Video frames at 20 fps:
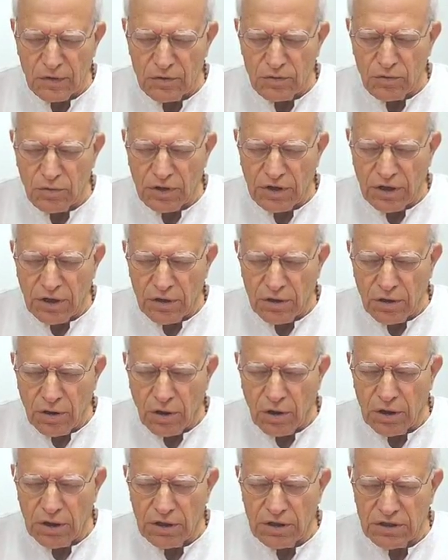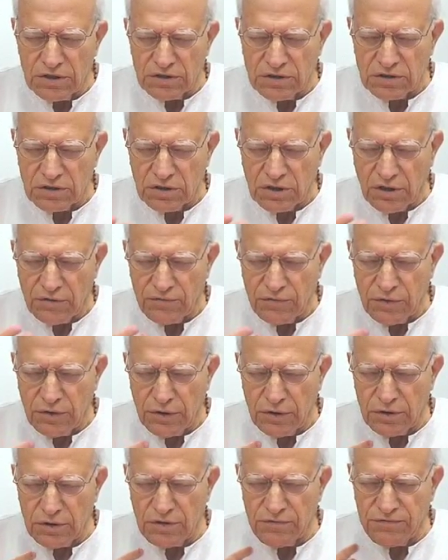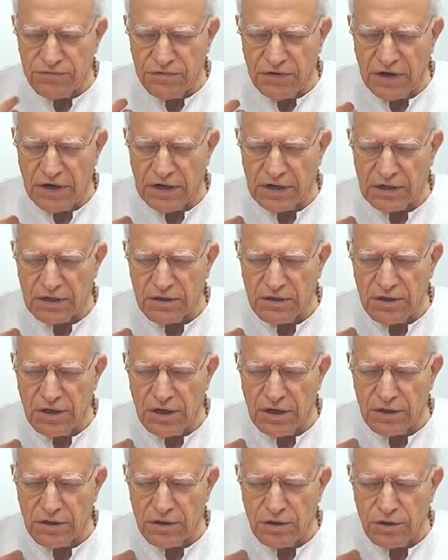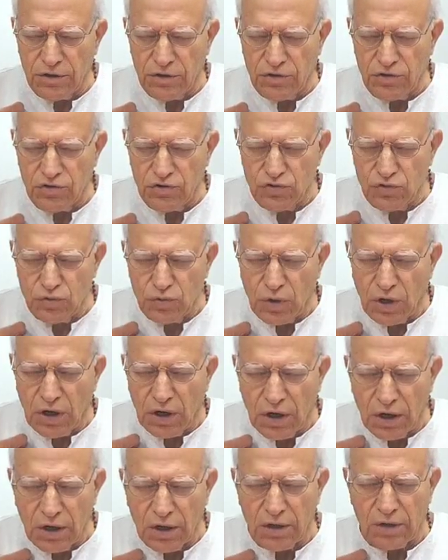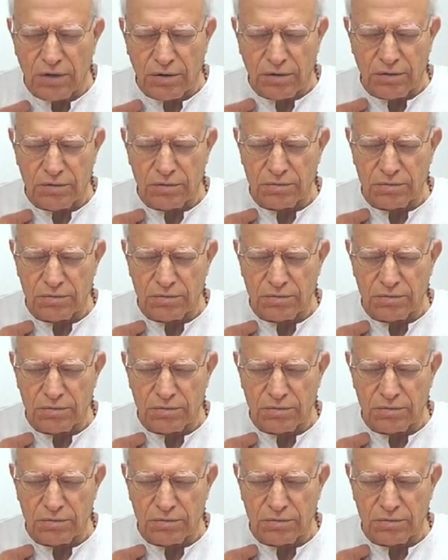You cannot discover the fact that you are